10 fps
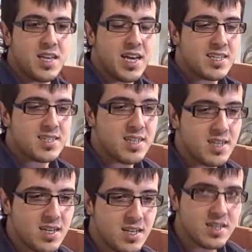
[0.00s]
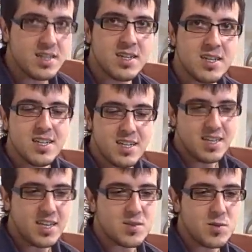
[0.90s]
Yes. In Art Cava.
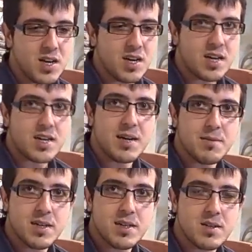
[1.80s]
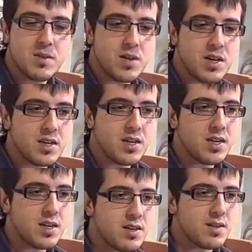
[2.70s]
Yes, we are Art Cava. We are
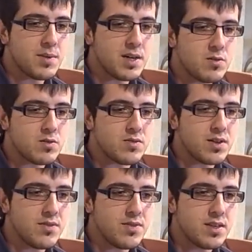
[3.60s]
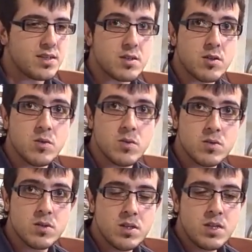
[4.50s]
here about five years ago.
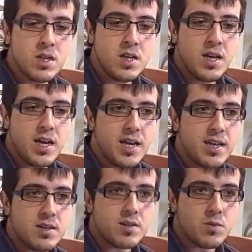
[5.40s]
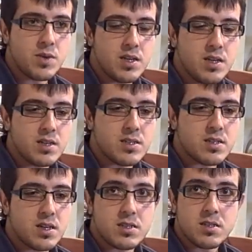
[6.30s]
And we
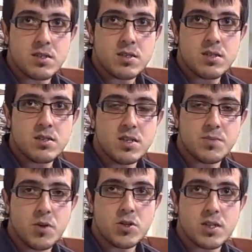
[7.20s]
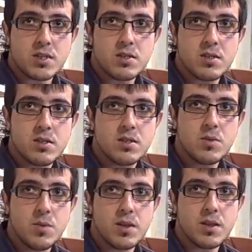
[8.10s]
started this project
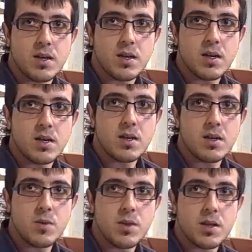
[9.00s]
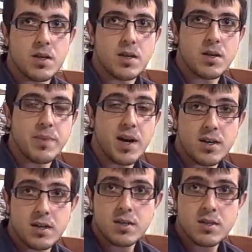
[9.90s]
with a, with a
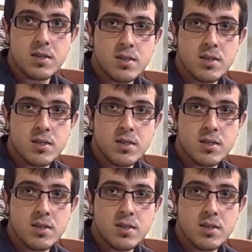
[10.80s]
partner,